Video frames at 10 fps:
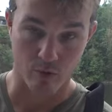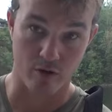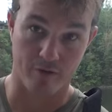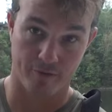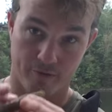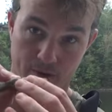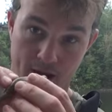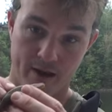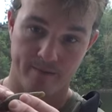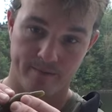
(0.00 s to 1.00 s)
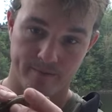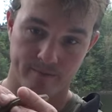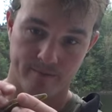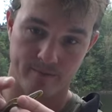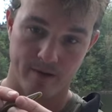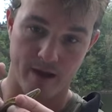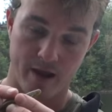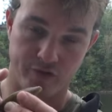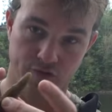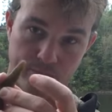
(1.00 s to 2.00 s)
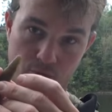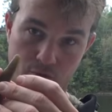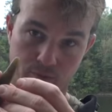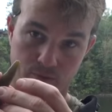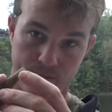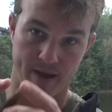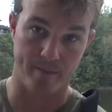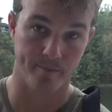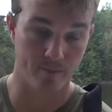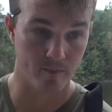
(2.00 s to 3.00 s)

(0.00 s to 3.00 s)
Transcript: where you thread a treble hook through the bait.